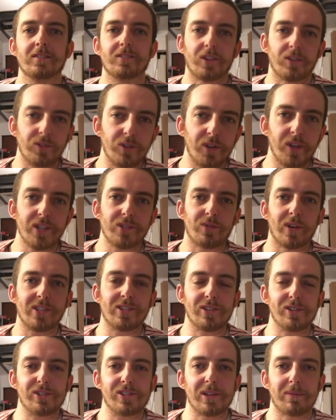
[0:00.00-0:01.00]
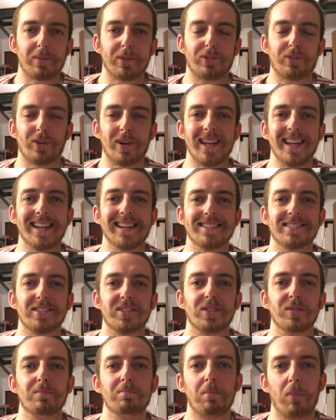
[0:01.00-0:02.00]
So New Year's resolution number three is to
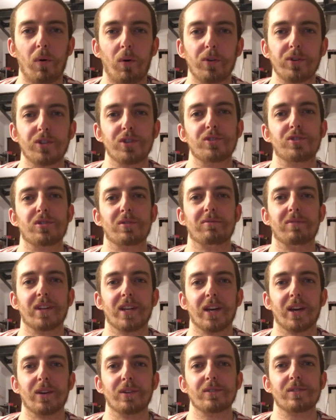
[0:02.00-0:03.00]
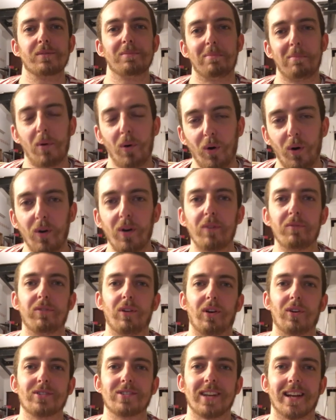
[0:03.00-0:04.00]
do more YouTube videos, more
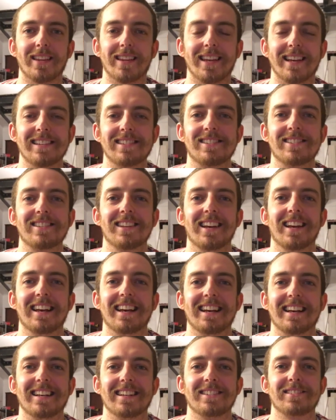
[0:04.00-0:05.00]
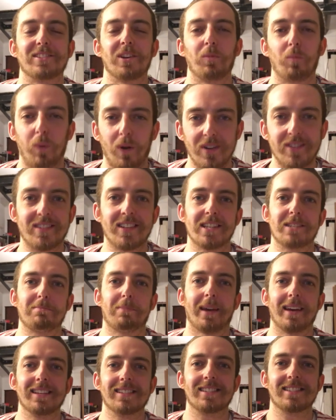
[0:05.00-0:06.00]
vlogs like this. So watch this
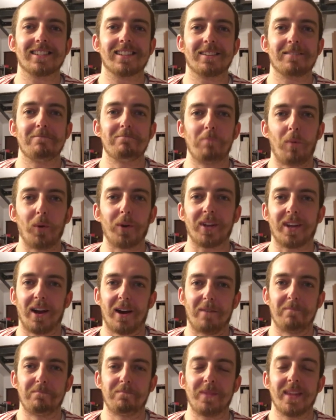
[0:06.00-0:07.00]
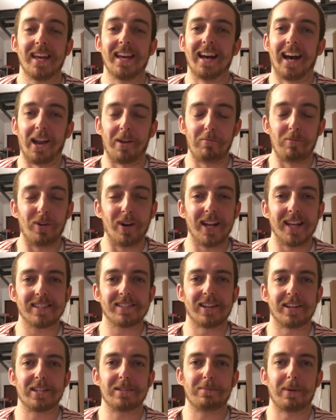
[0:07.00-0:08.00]
space, more to come, and I'm really
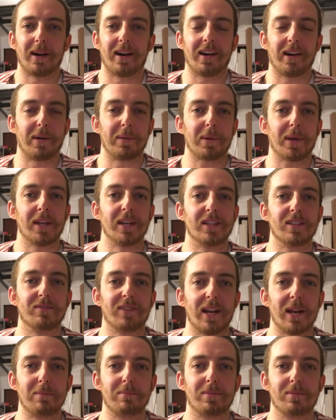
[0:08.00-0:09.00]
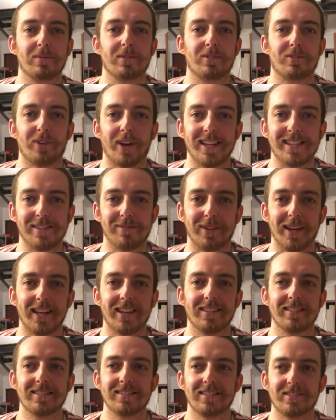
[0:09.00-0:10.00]
excited about how I'm going to develop creatively.
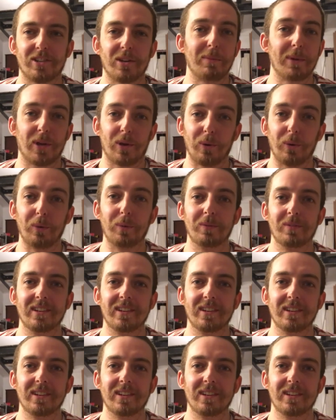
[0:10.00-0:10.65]
It's going to be cool.